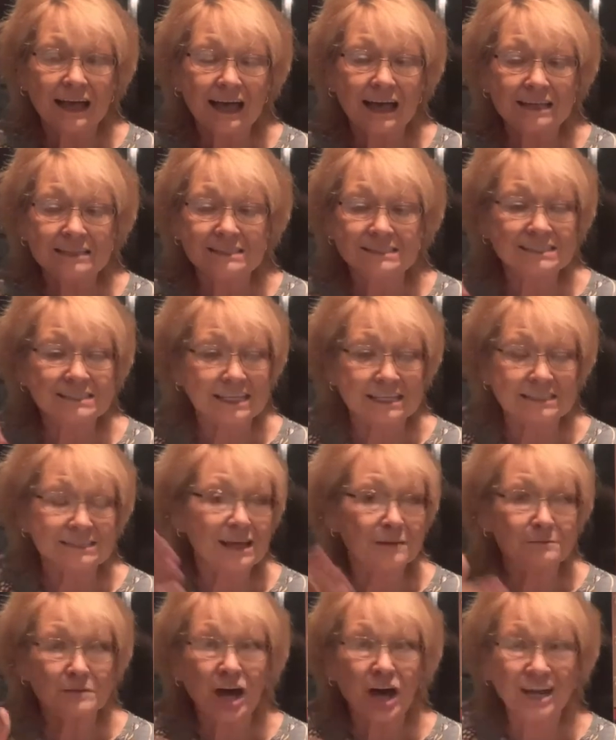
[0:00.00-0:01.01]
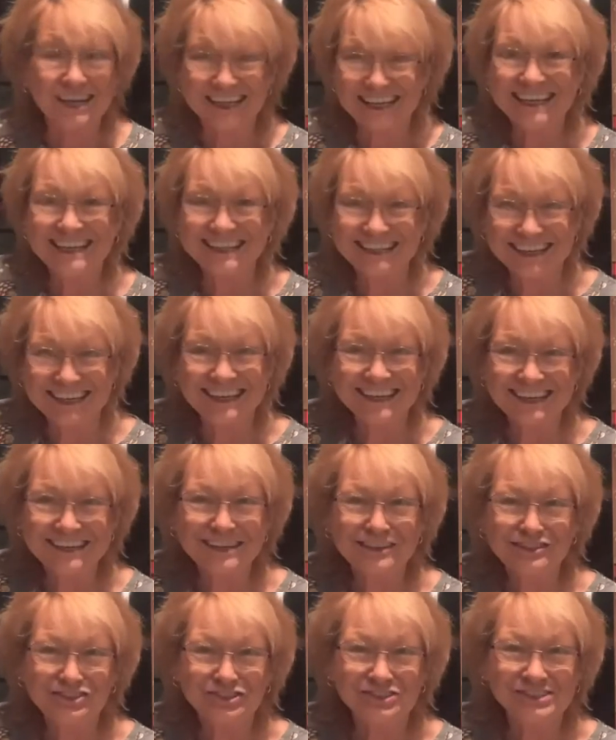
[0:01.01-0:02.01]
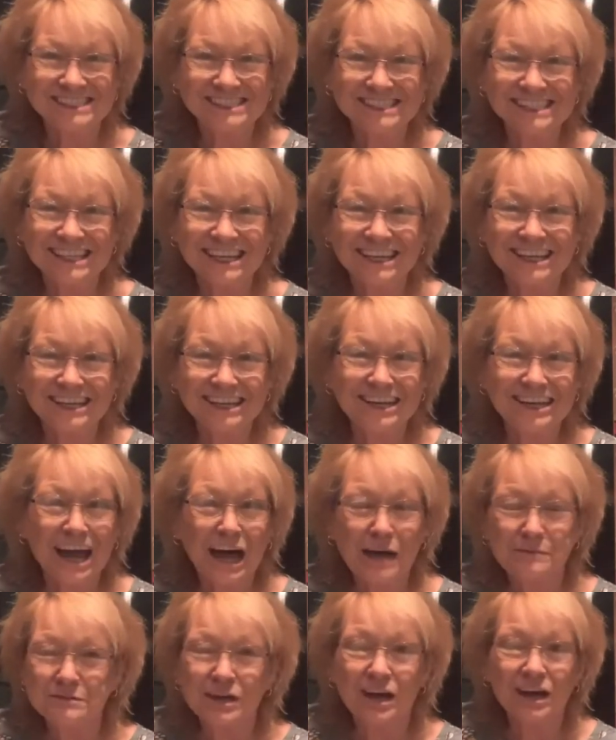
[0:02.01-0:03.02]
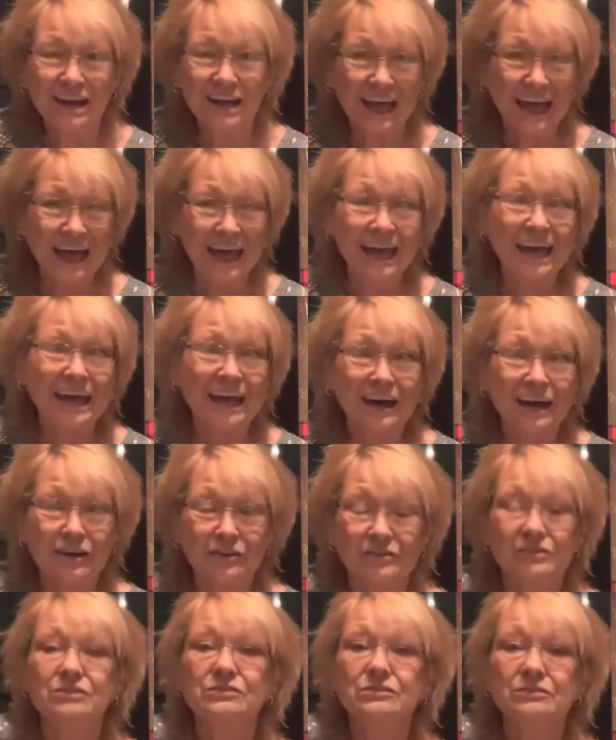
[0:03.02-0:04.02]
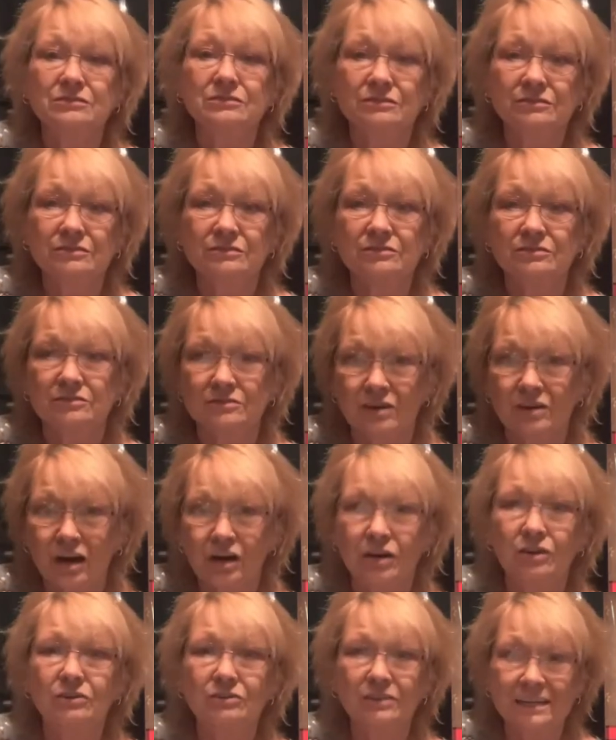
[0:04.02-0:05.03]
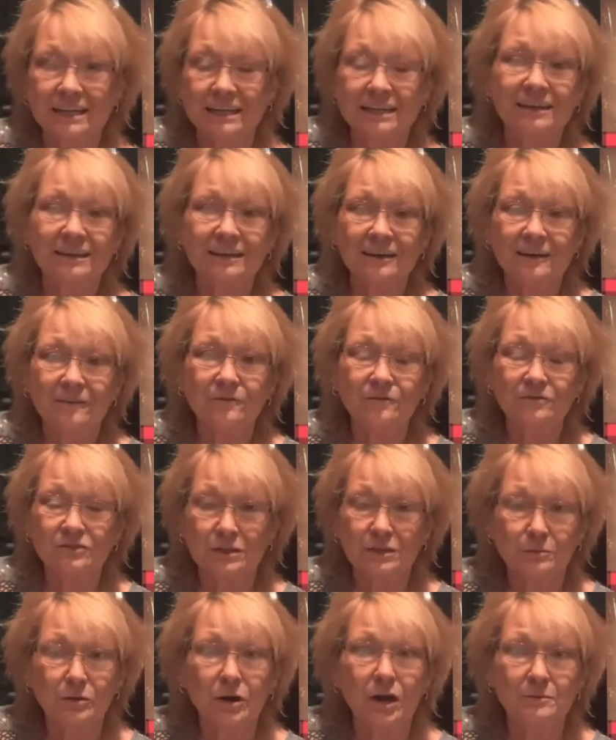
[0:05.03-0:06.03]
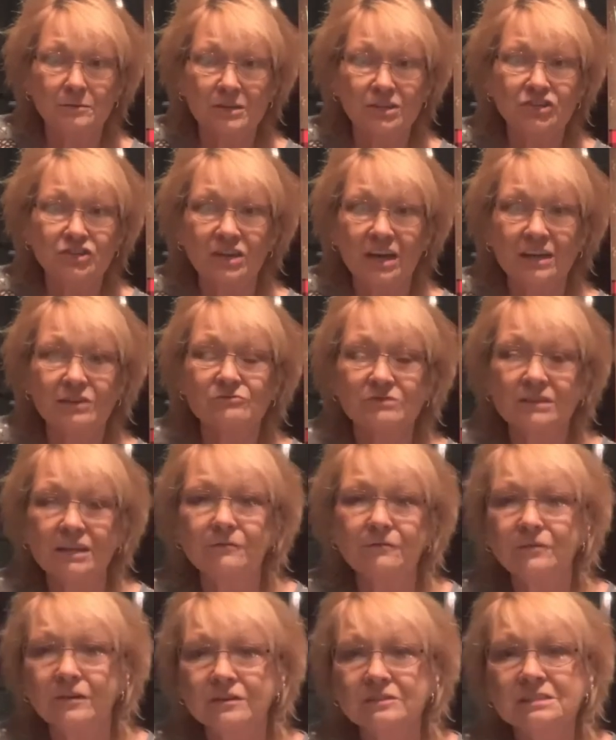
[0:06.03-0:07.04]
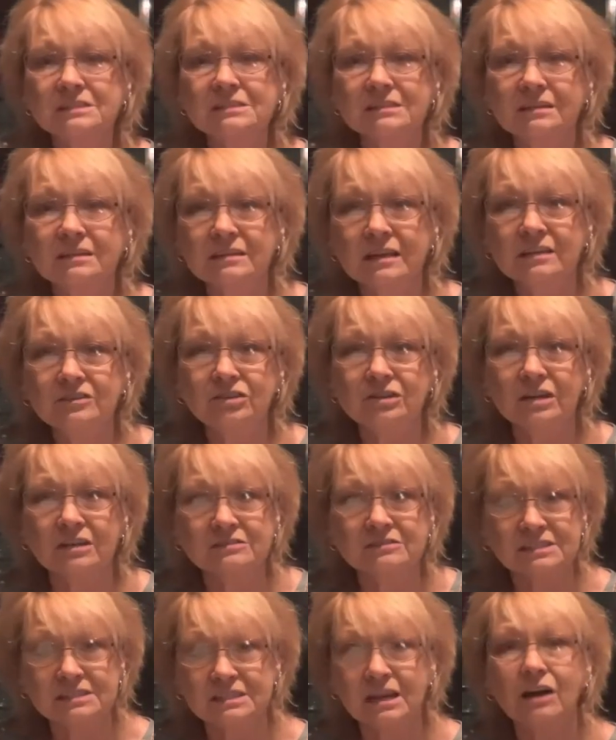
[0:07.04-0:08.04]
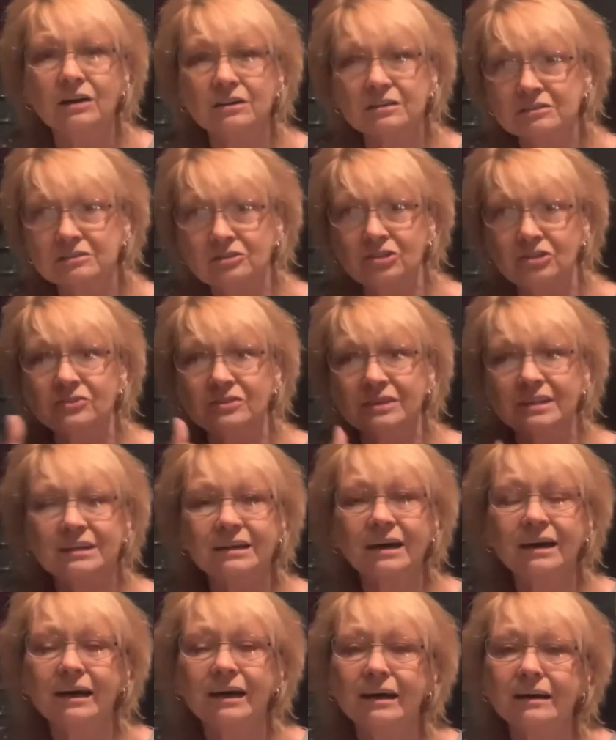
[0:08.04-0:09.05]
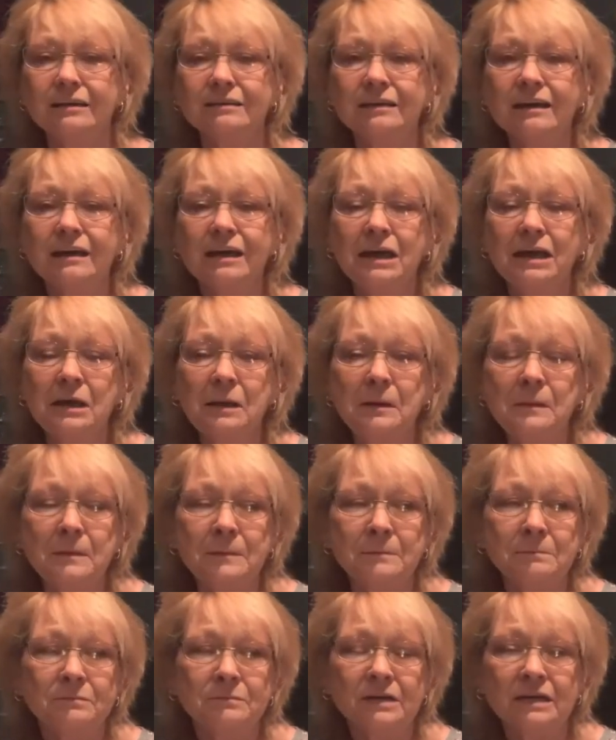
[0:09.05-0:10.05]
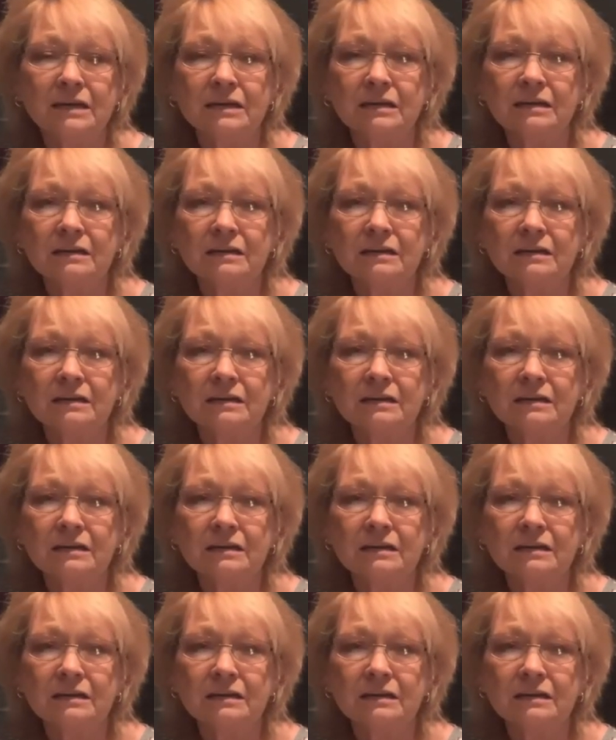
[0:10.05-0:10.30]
since I'm not in need, as you see, I'm not out early enough to probably check when they first, stock during the night. But